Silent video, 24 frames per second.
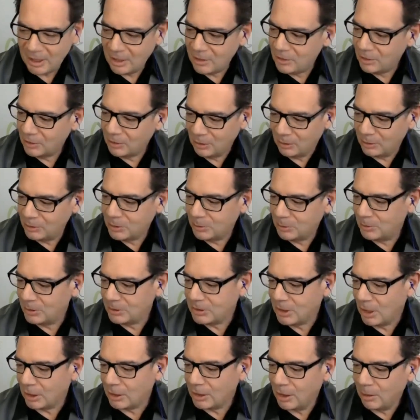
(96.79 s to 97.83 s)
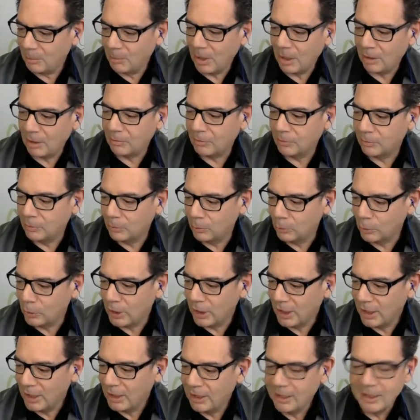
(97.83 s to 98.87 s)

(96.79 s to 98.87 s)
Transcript: And you're going to be talking about food,